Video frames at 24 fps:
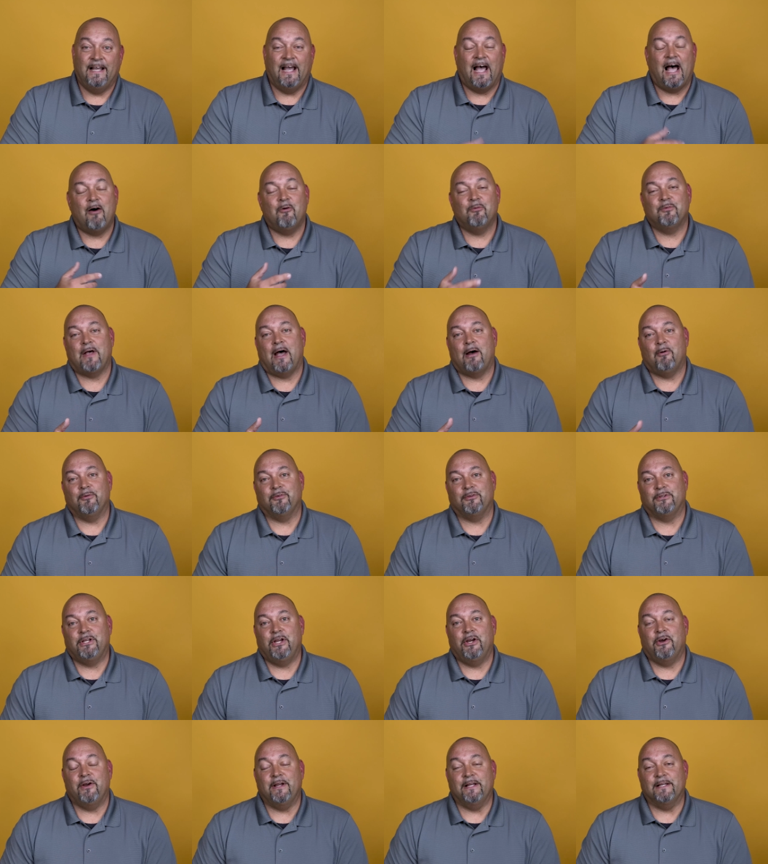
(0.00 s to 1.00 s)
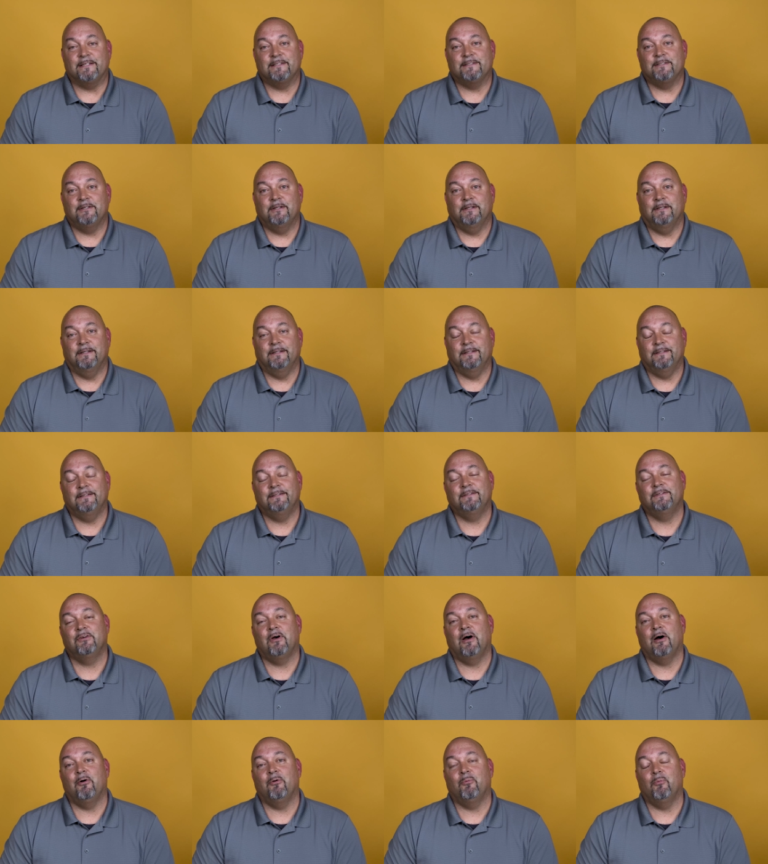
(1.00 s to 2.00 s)
I, was curious.
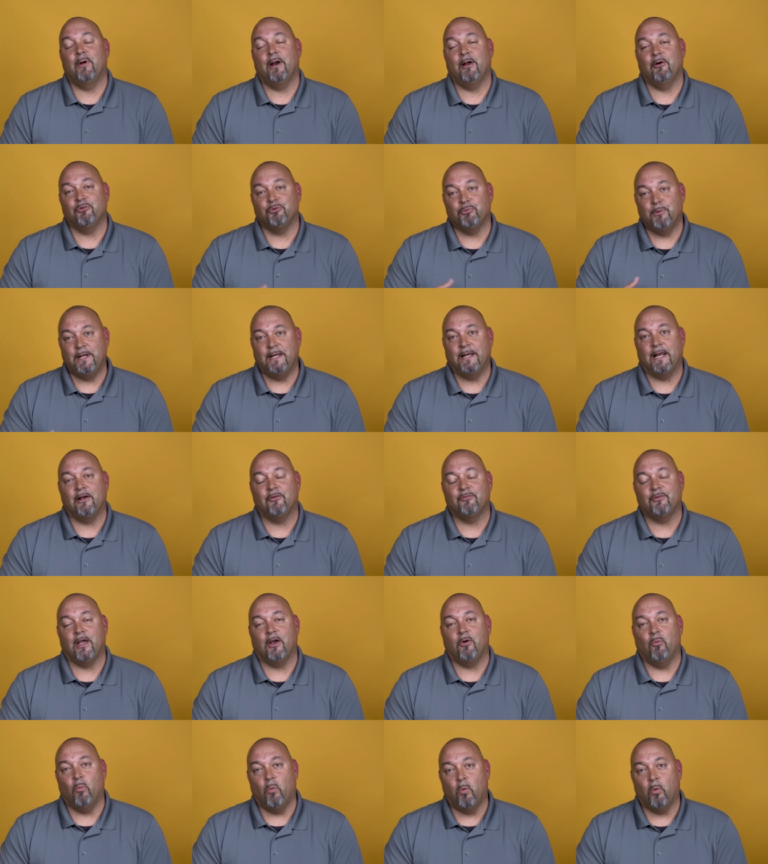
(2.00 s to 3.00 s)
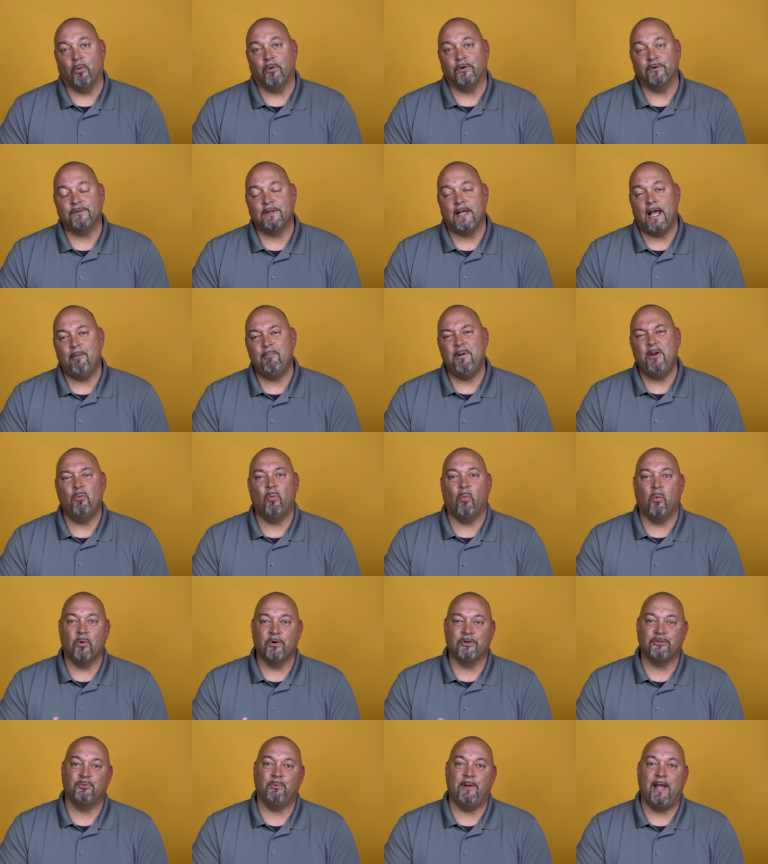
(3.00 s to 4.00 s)
So when I was reading, I was like, wars. How many
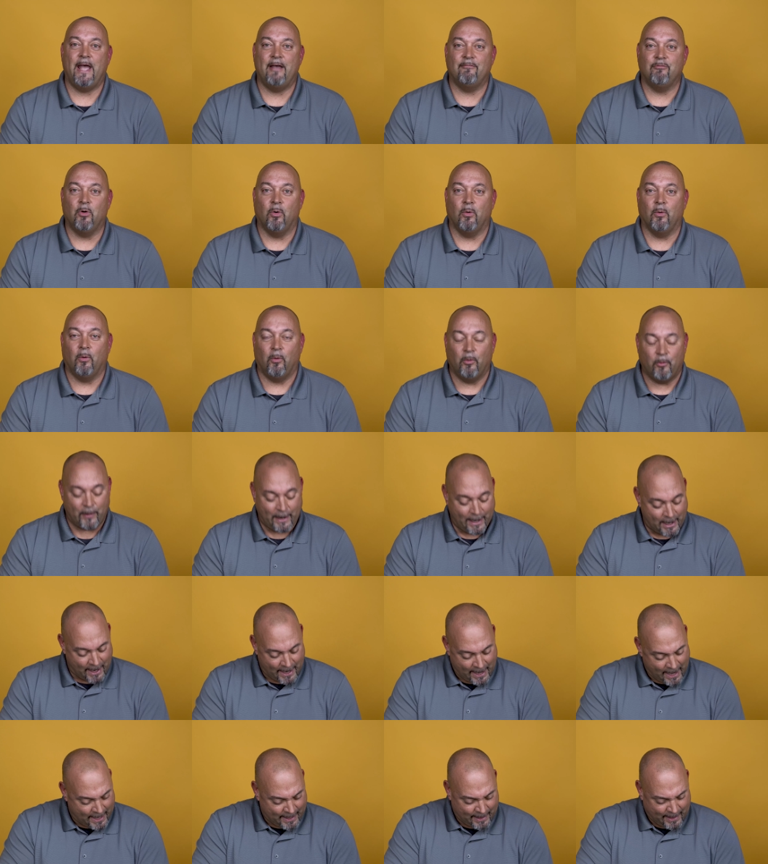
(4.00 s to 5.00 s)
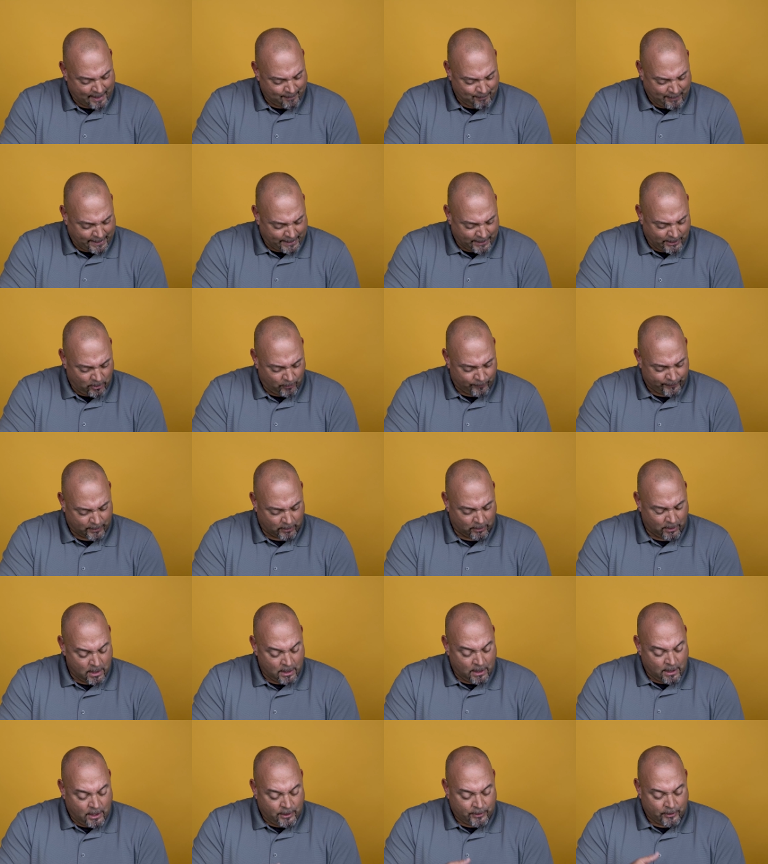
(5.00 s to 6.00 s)
wars do we have going on right now? I, I made a note there.
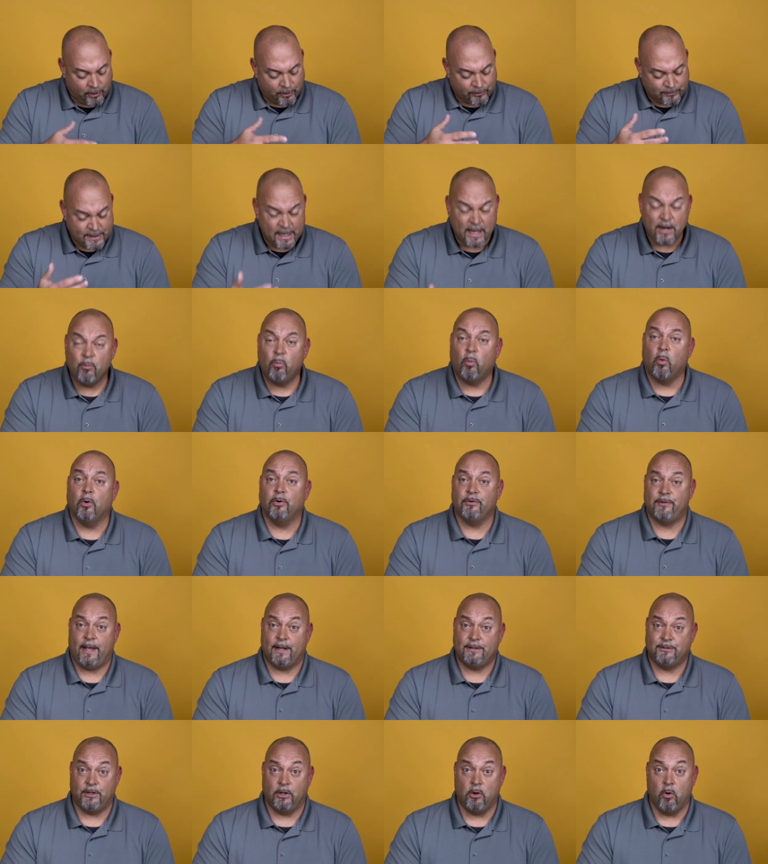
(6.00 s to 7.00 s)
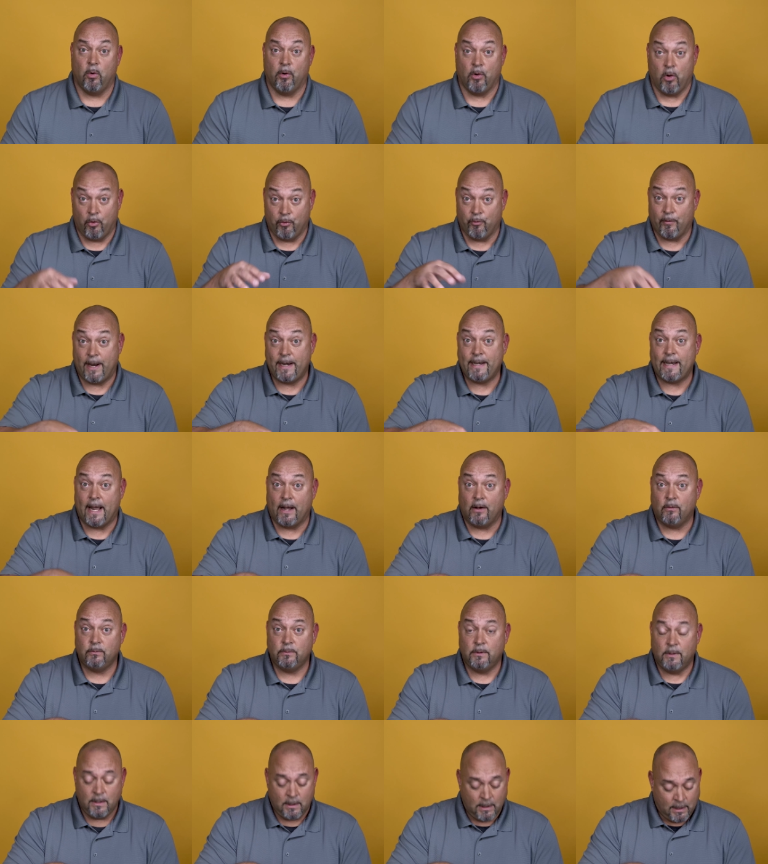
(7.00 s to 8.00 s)
There are 10 wars actually going on right now.